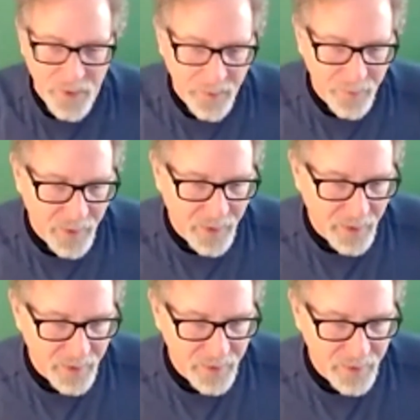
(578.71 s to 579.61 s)
that I'm
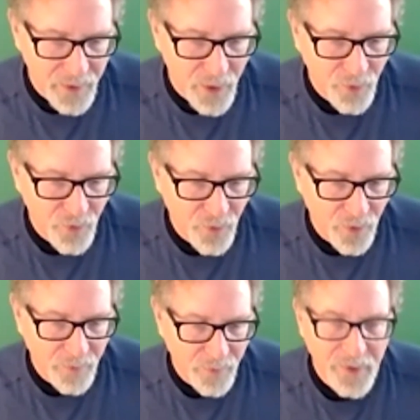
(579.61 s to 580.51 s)
known
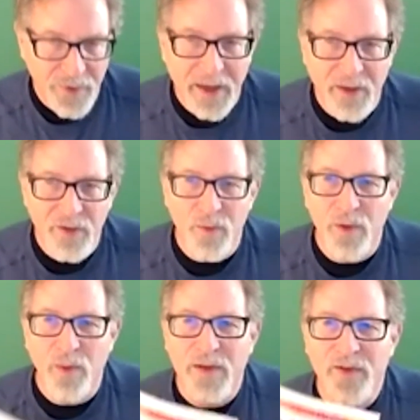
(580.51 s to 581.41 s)
for:
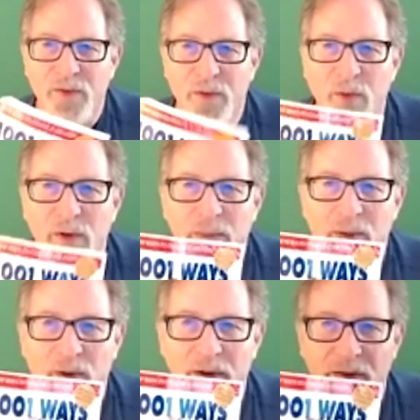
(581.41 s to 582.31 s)
1,001 Ways to Reward
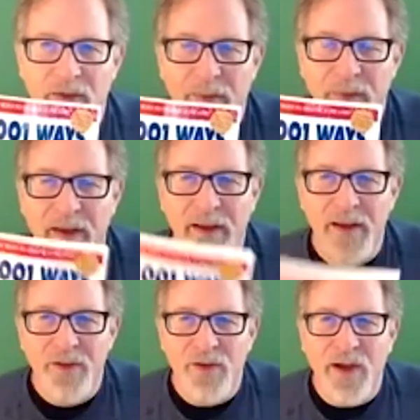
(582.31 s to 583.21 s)
Employees.
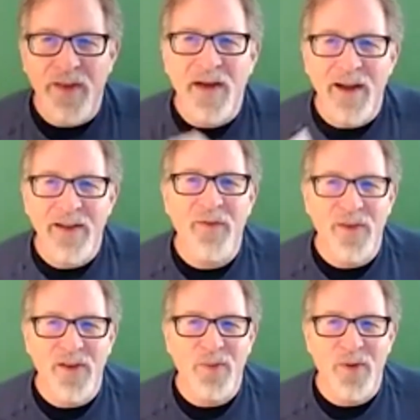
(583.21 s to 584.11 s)
So I had the idea
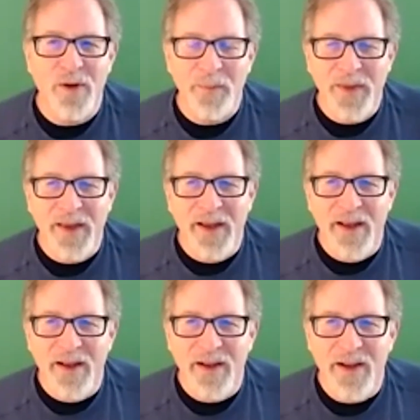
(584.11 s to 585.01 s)
for this book
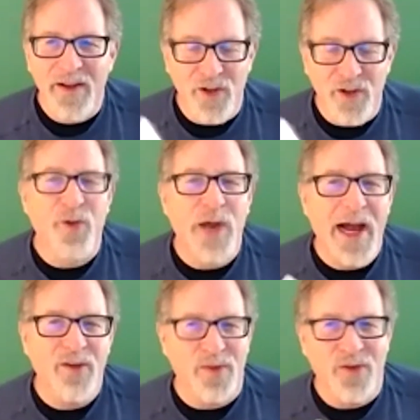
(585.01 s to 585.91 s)
in a
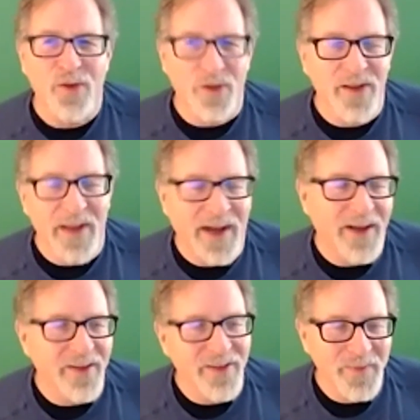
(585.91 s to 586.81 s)
graduate school
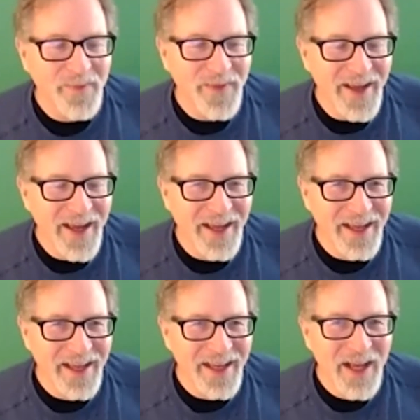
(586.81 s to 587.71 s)
class.
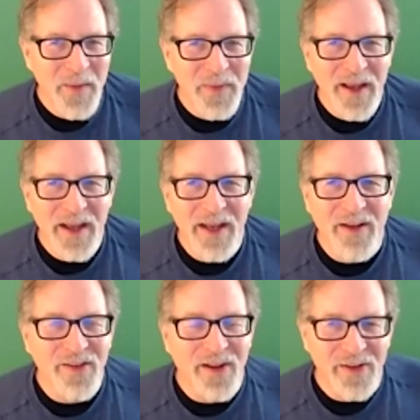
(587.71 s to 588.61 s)
And
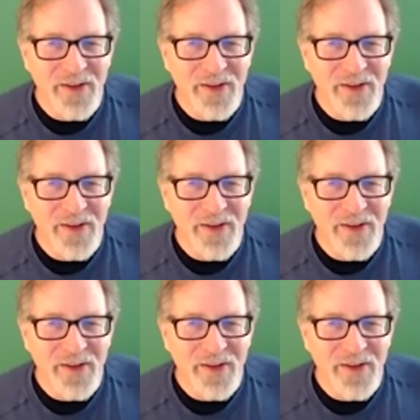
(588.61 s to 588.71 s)
I was